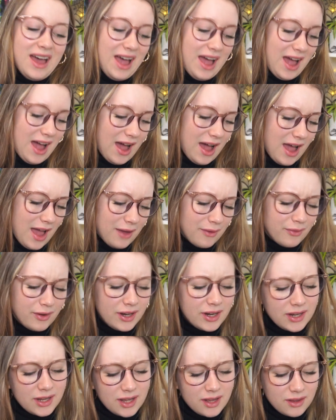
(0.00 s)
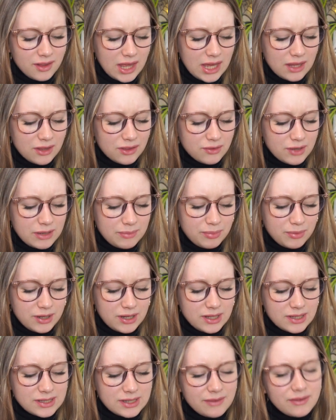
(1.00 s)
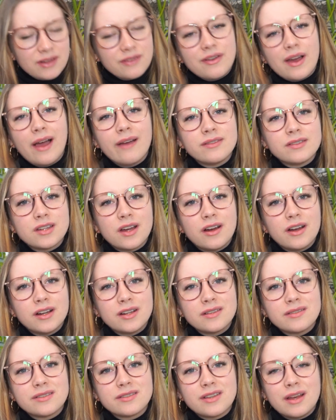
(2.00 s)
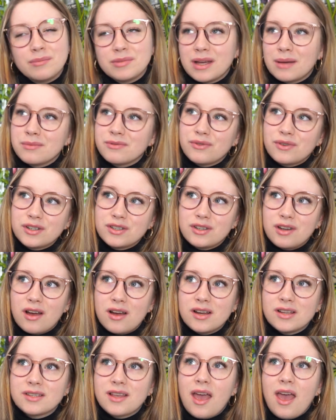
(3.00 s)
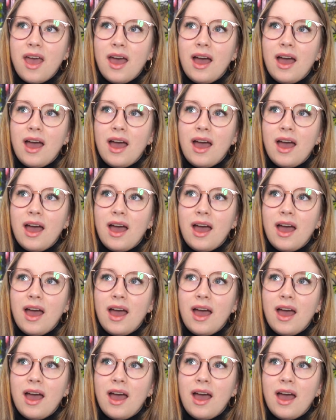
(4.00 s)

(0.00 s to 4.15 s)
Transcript: Uh, I rated it like 3.75 stars, sometimes 4 stars.